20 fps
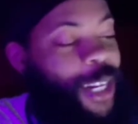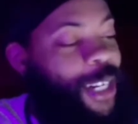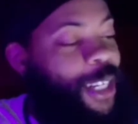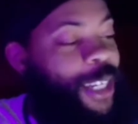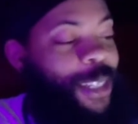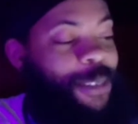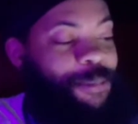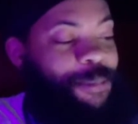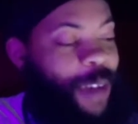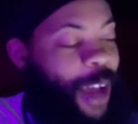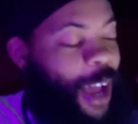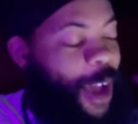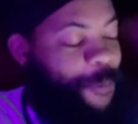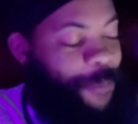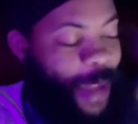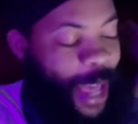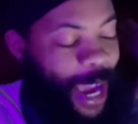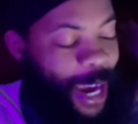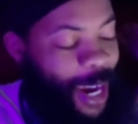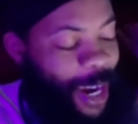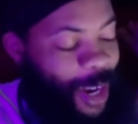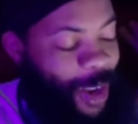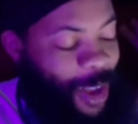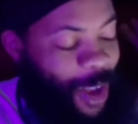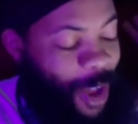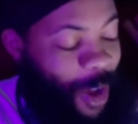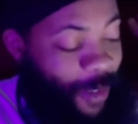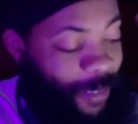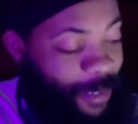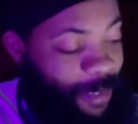gonna
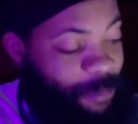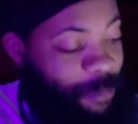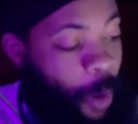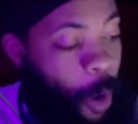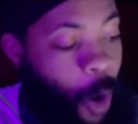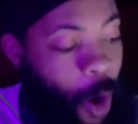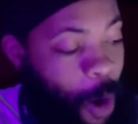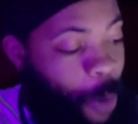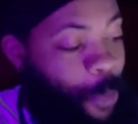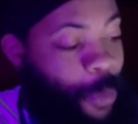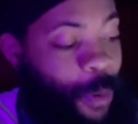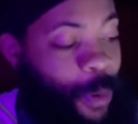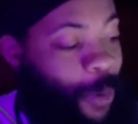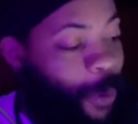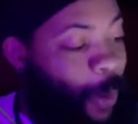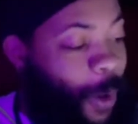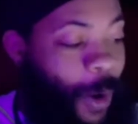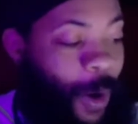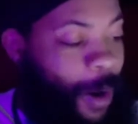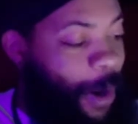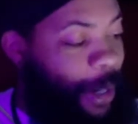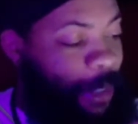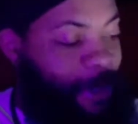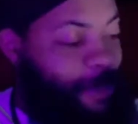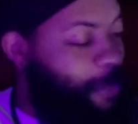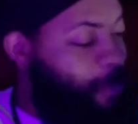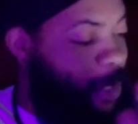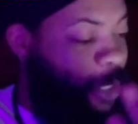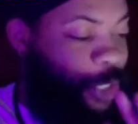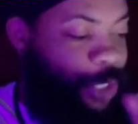harbor
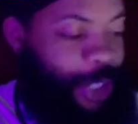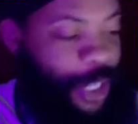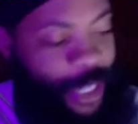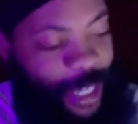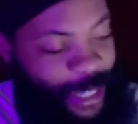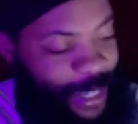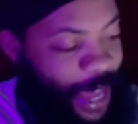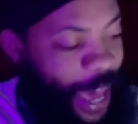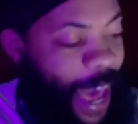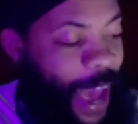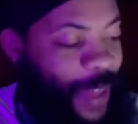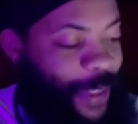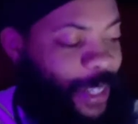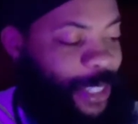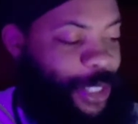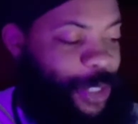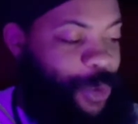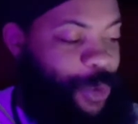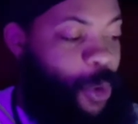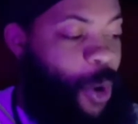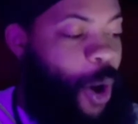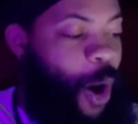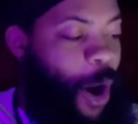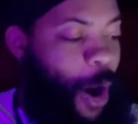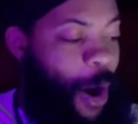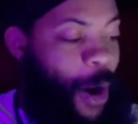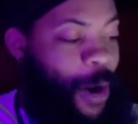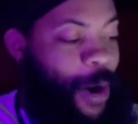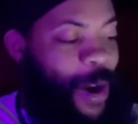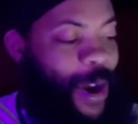on the shitty dad that you
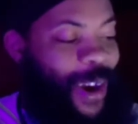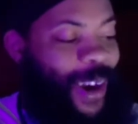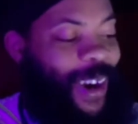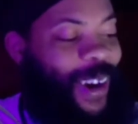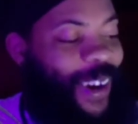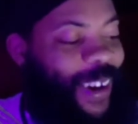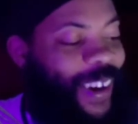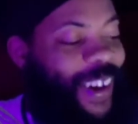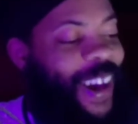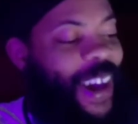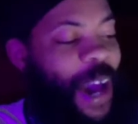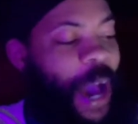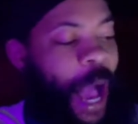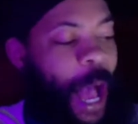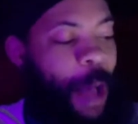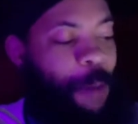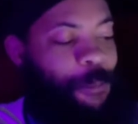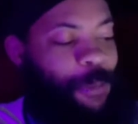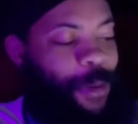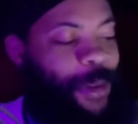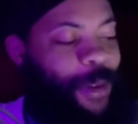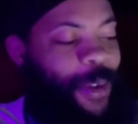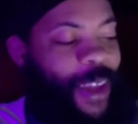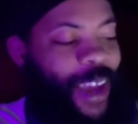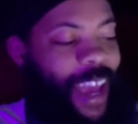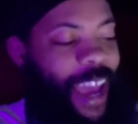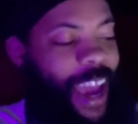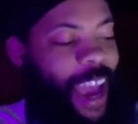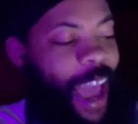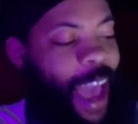are. And
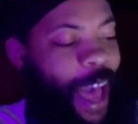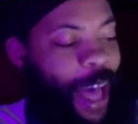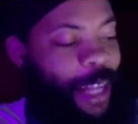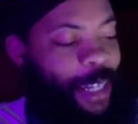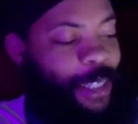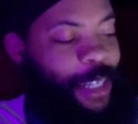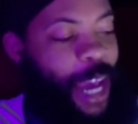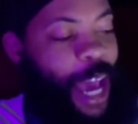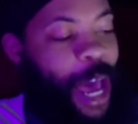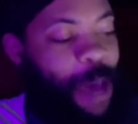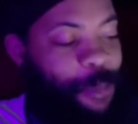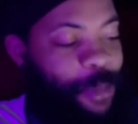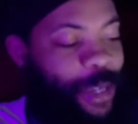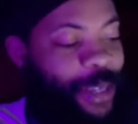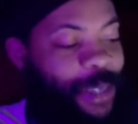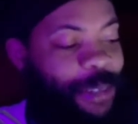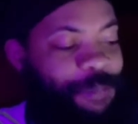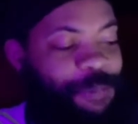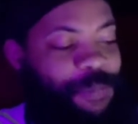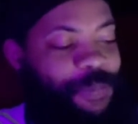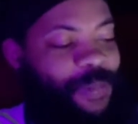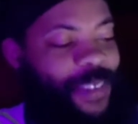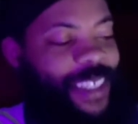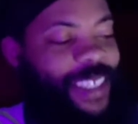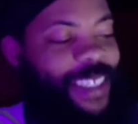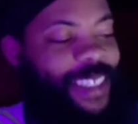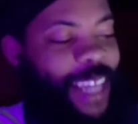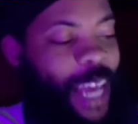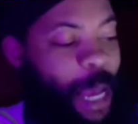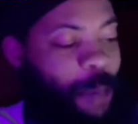how Dobby
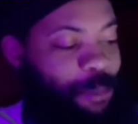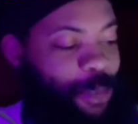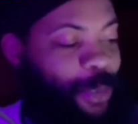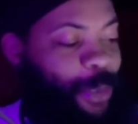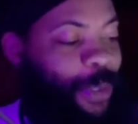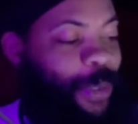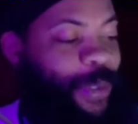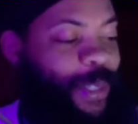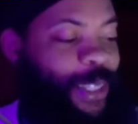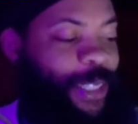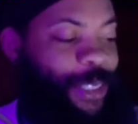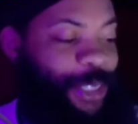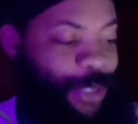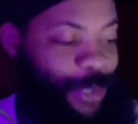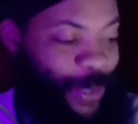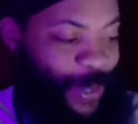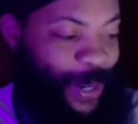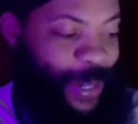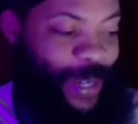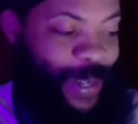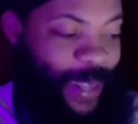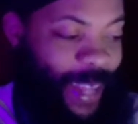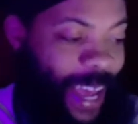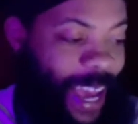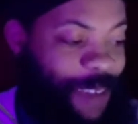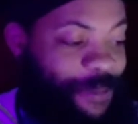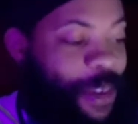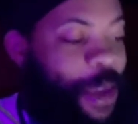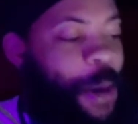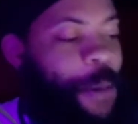is absolutely destroying your
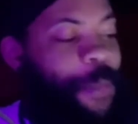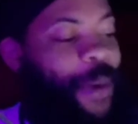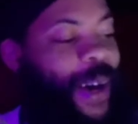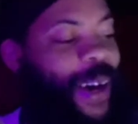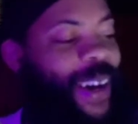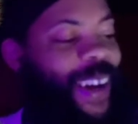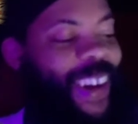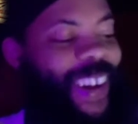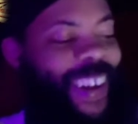life. But